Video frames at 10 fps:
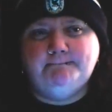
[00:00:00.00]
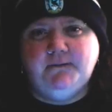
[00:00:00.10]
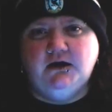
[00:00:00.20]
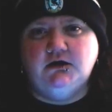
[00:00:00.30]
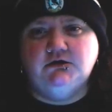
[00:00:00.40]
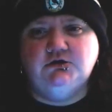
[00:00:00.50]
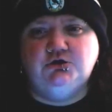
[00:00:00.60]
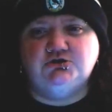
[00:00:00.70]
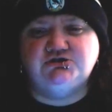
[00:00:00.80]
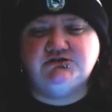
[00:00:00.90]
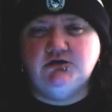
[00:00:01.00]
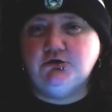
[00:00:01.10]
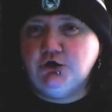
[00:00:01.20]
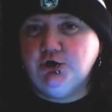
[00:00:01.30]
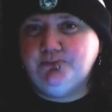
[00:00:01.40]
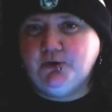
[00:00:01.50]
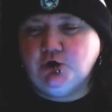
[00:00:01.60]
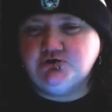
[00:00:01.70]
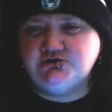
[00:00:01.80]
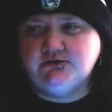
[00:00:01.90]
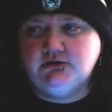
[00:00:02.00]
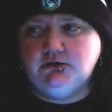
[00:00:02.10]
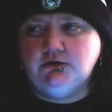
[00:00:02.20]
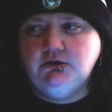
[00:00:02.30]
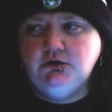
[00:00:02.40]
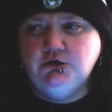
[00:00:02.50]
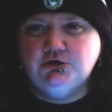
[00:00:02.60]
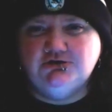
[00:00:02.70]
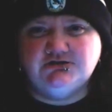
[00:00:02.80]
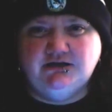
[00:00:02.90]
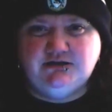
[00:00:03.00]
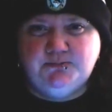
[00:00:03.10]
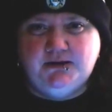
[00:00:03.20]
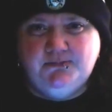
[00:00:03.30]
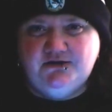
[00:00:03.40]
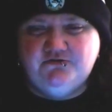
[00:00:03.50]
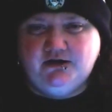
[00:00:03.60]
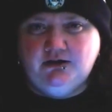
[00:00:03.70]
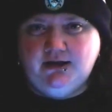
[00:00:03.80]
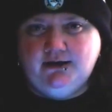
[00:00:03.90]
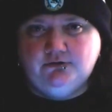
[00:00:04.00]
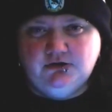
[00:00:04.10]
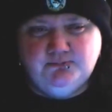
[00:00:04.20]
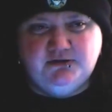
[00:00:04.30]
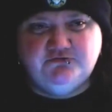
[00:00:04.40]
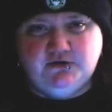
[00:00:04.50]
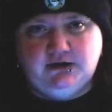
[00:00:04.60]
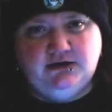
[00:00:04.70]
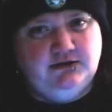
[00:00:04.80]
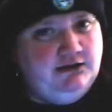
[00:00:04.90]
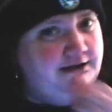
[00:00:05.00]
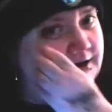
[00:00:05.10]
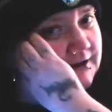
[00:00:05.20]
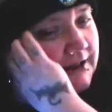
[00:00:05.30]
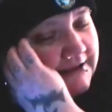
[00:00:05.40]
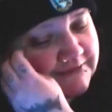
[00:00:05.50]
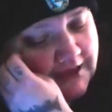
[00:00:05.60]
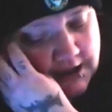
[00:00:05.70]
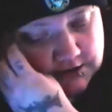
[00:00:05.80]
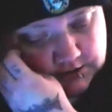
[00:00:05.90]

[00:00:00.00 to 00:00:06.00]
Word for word: but you're still a good person. You just like to be a bit of a clown and be funny, and I like that.